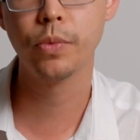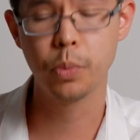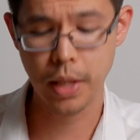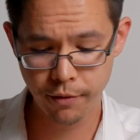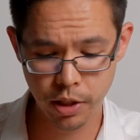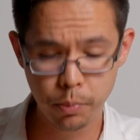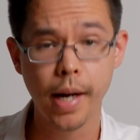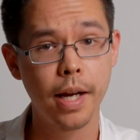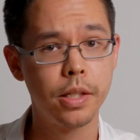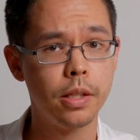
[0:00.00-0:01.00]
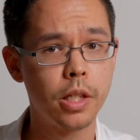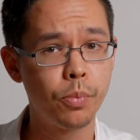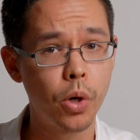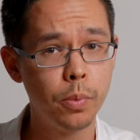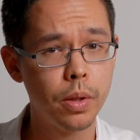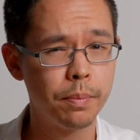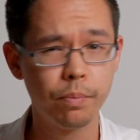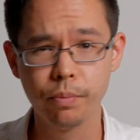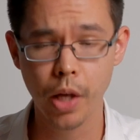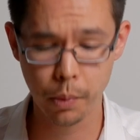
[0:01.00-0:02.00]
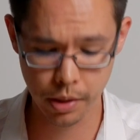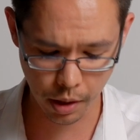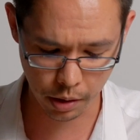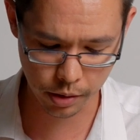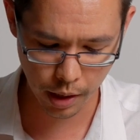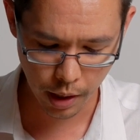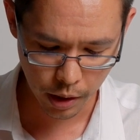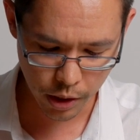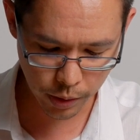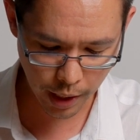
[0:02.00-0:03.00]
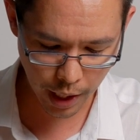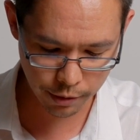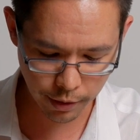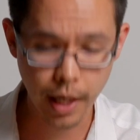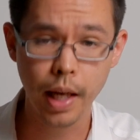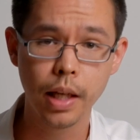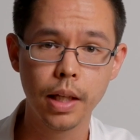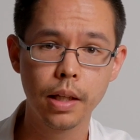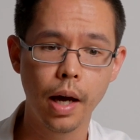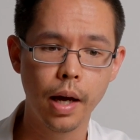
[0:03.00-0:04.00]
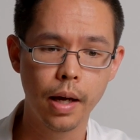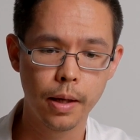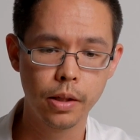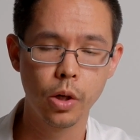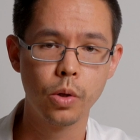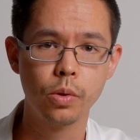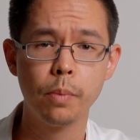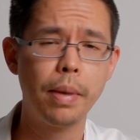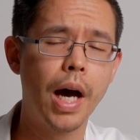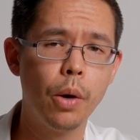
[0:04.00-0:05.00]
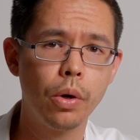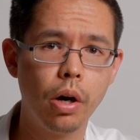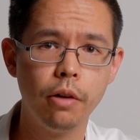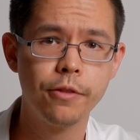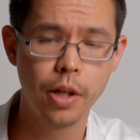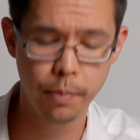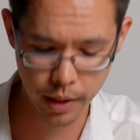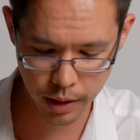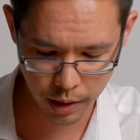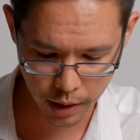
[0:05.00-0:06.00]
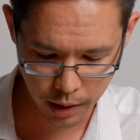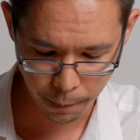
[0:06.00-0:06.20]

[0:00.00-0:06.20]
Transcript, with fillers: Do we have any brackets in this problem? No, we don't. Do we have any, uh, you know, the power of something?